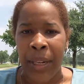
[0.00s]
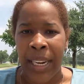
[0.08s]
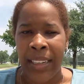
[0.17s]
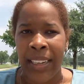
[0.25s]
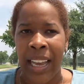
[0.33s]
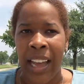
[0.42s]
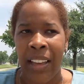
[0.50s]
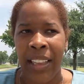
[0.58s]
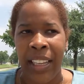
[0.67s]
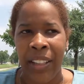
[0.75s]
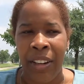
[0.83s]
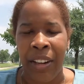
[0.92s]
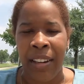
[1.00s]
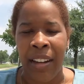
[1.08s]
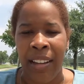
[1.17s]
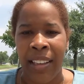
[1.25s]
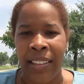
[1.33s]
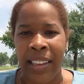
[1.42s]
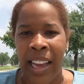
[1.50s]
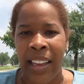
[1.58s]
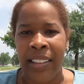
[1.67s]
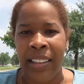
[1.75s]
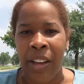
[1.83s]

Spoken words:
and how they learn on the test.